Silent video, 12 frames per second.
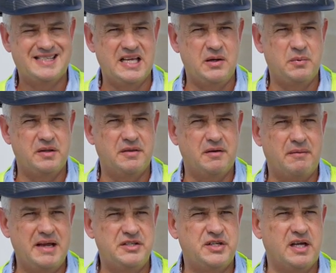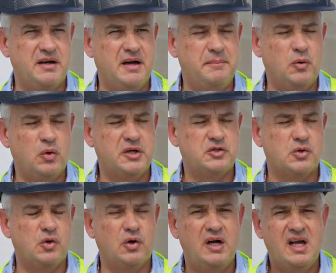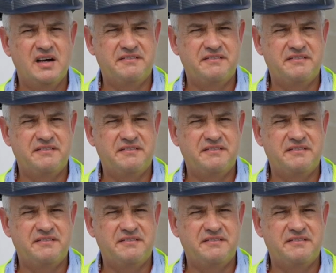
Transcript: see with arranging a mortgage or